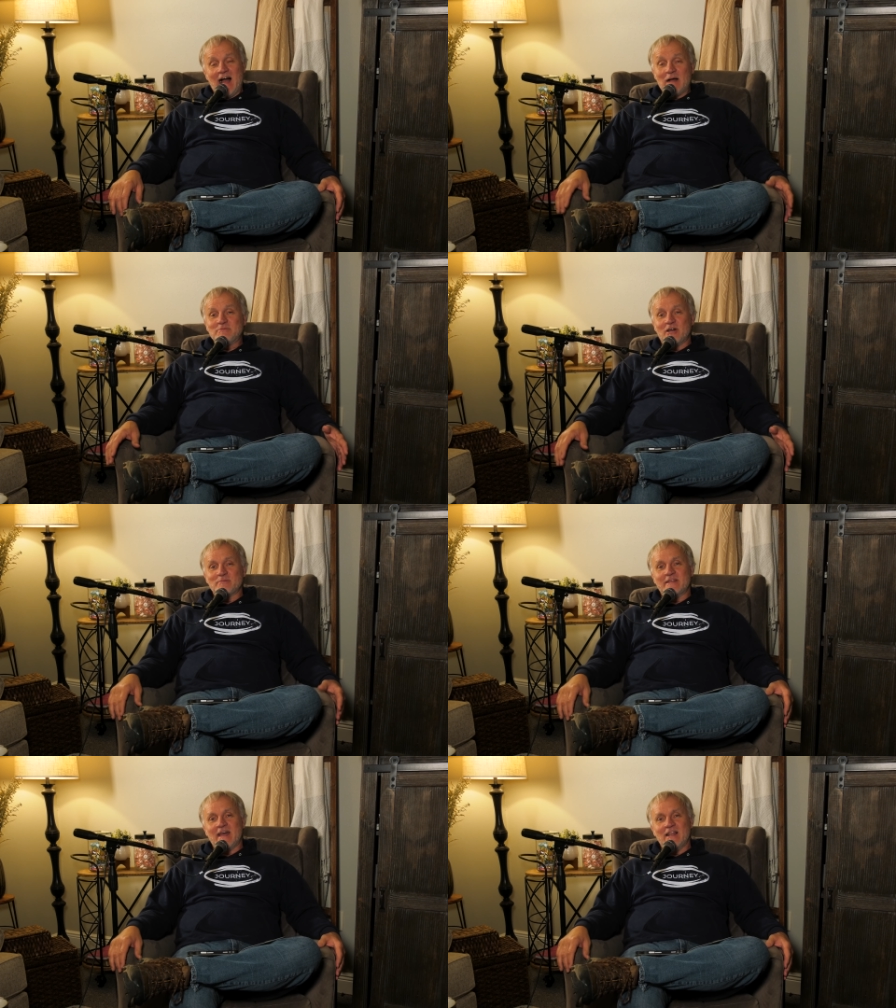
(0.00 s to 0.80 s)
I'm
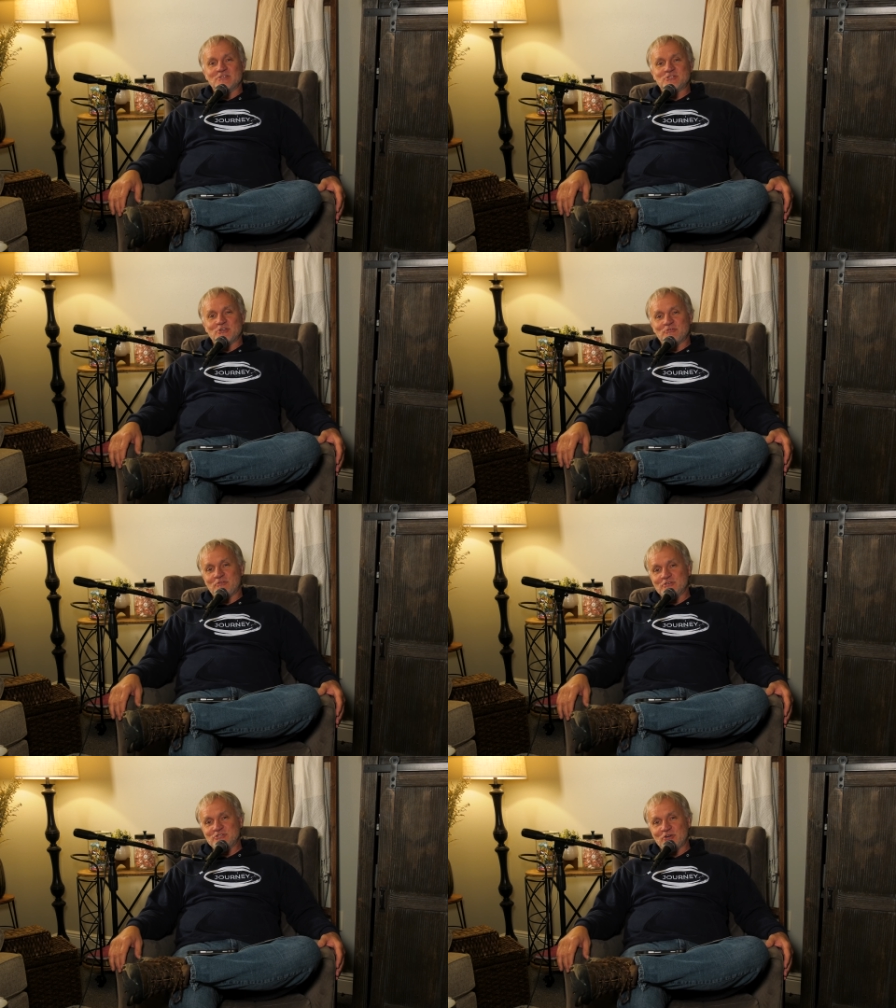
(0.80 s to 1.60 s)
Doug McAllister
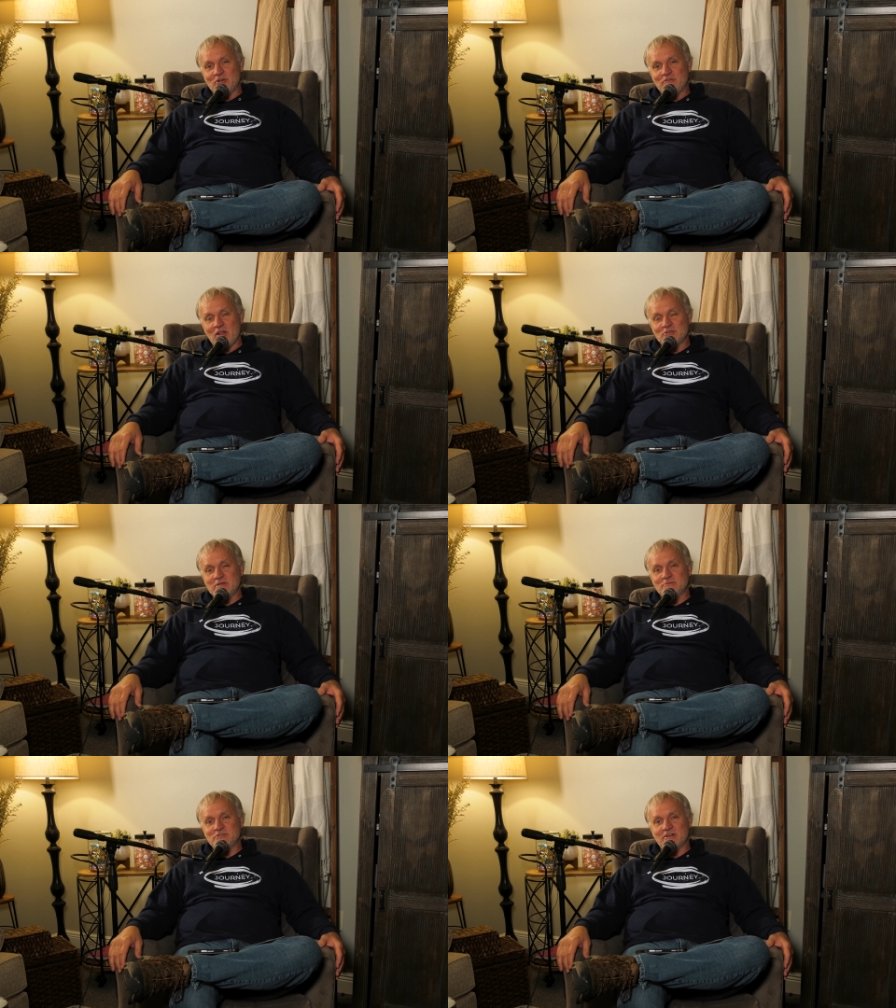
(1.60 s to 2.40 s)
for Journey
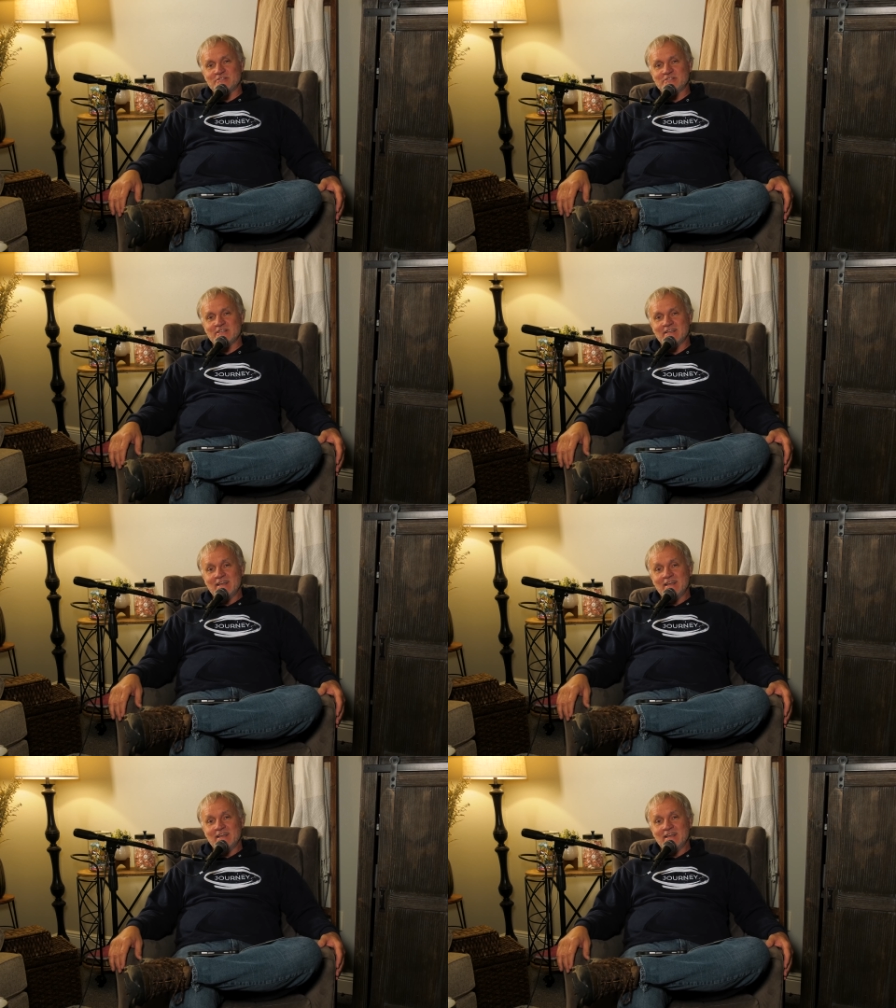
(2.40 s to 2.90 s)
Fellowship Church.